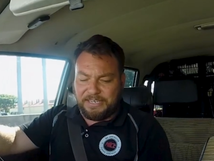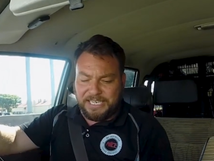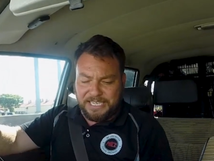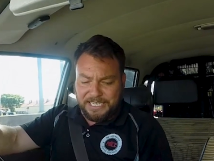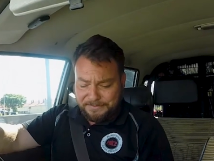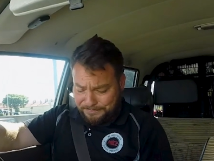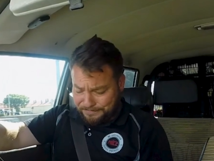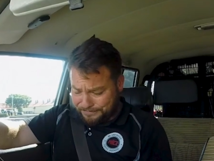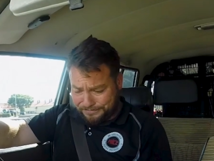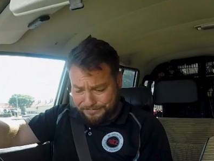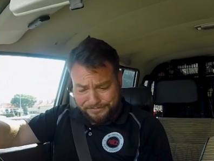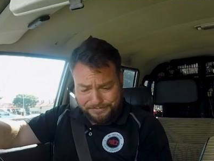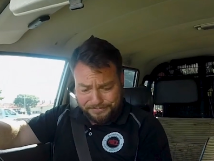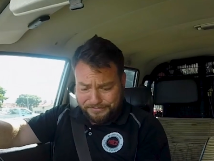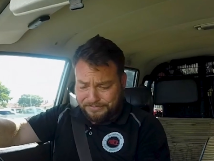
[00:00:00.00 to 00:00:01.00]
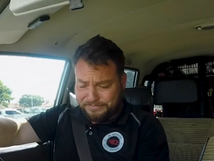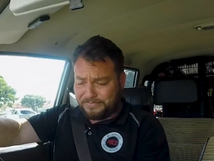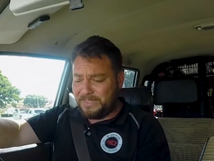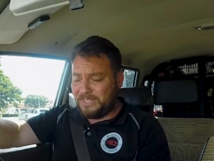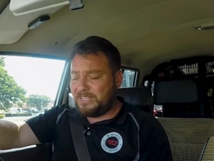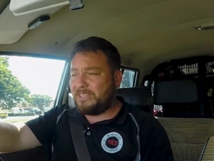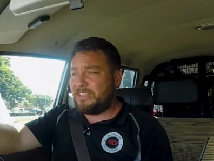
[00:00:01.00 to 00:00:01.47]
in there,
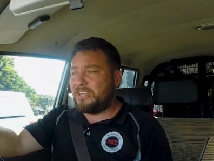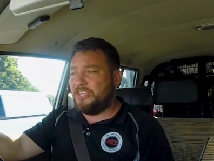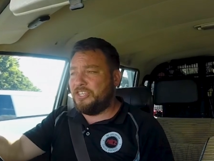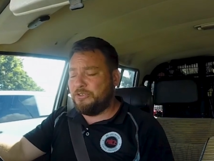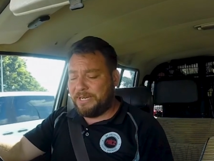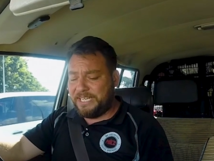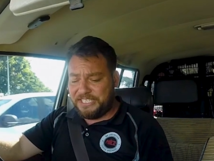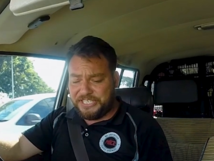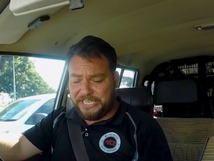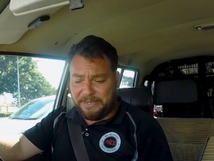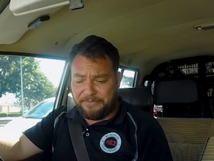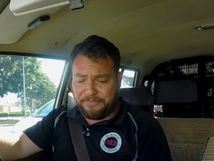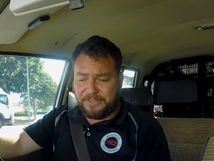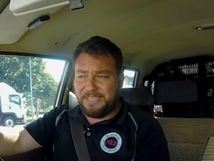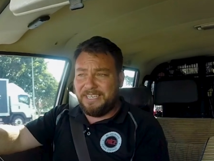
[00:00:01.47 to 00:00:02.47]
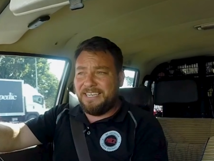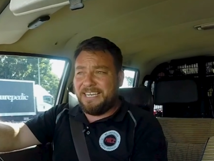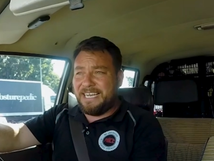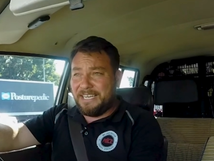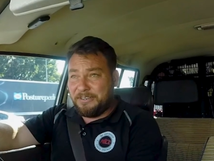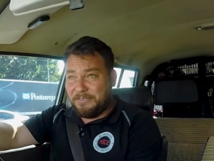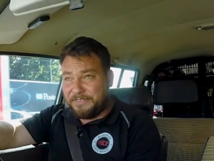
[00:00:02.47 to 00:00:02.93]
UHF,
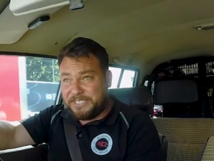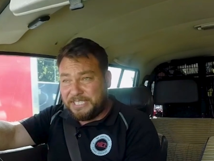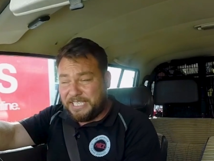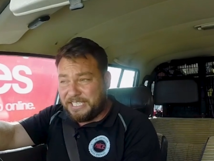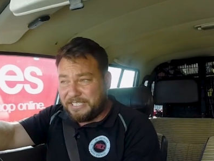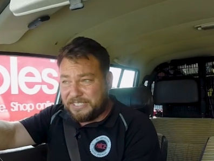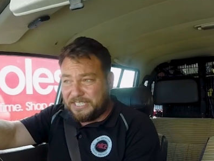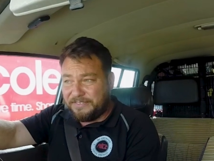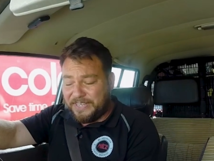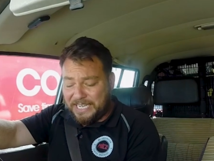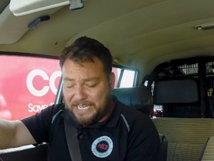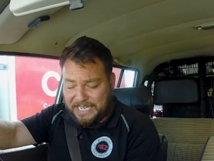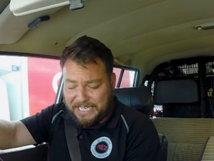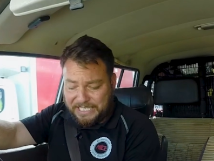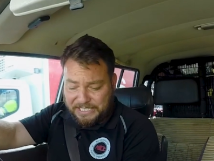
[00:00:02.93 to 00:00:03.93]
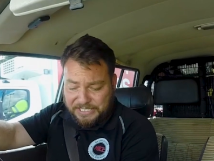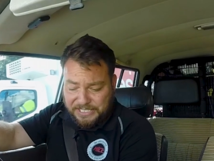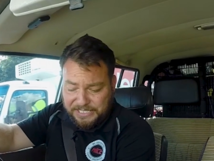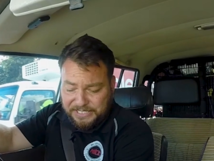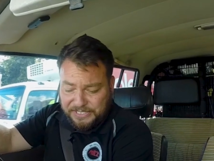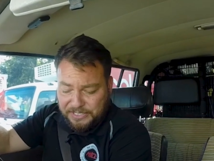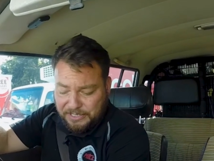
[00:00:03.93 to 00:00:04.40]
and obviously because of the age,
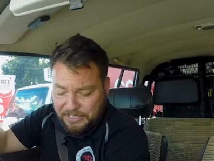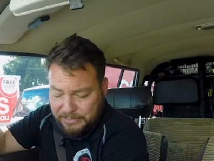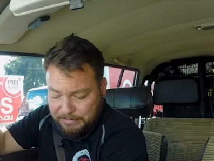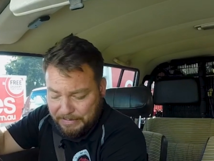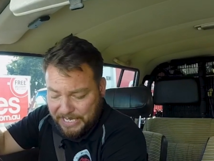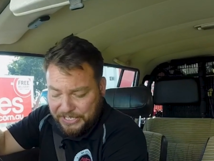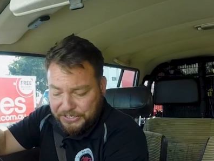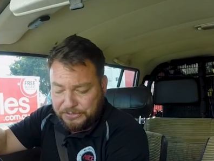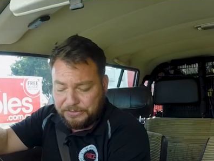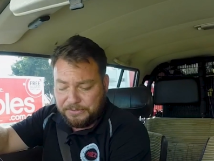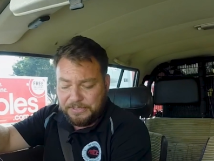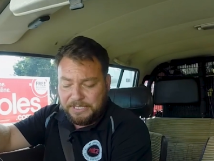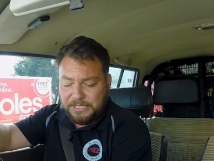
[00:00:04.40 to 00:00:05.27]
it's a manual